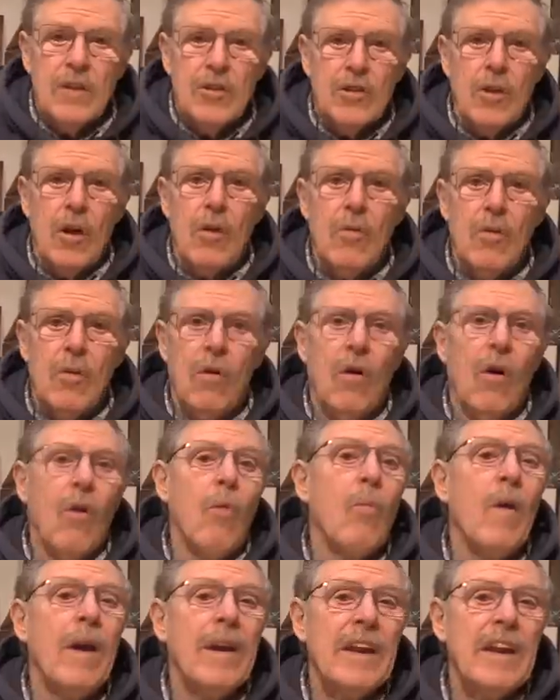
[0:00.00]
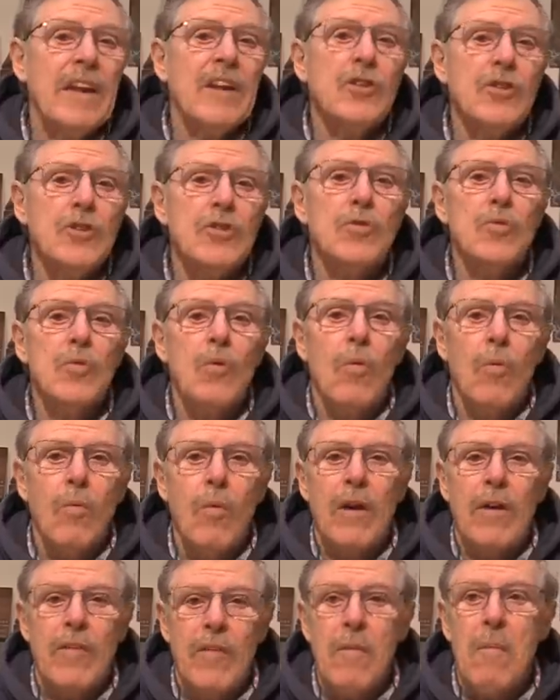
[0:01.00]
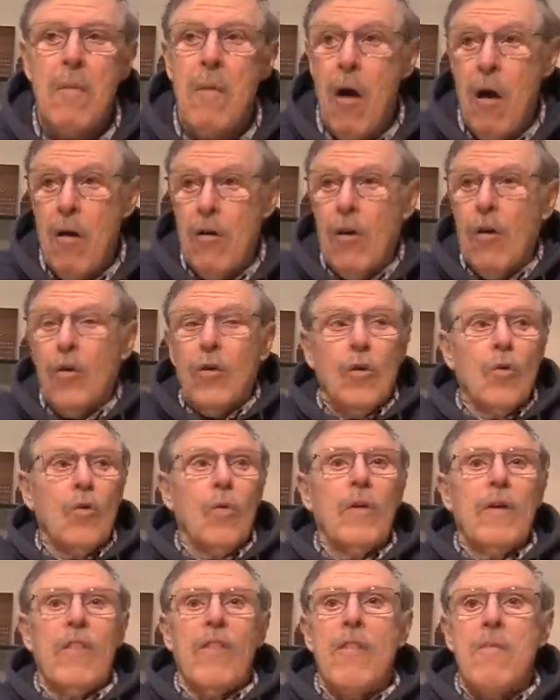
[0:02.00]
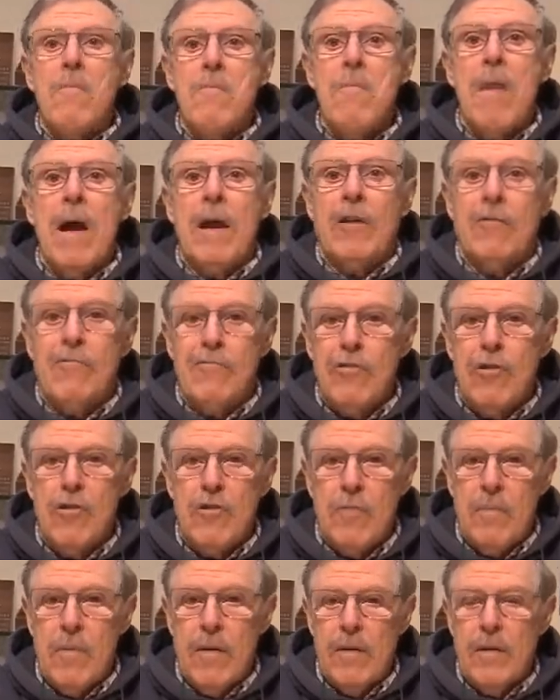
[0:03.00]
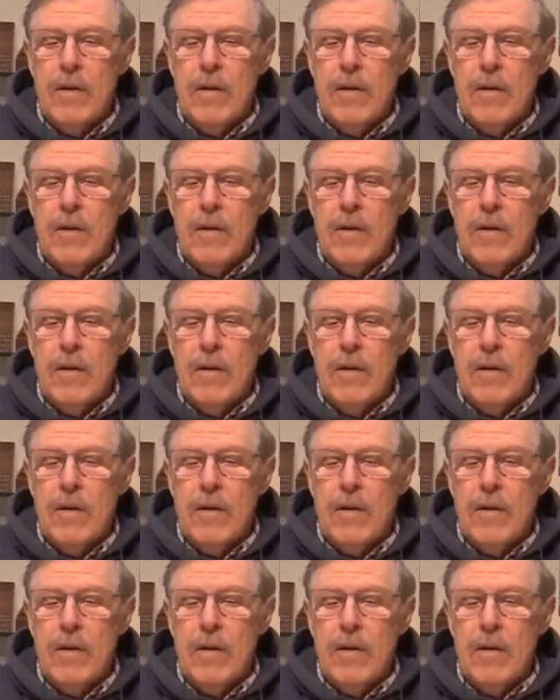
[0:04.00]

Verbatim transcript: So I went into one of the, I'm going to call it the maggot room.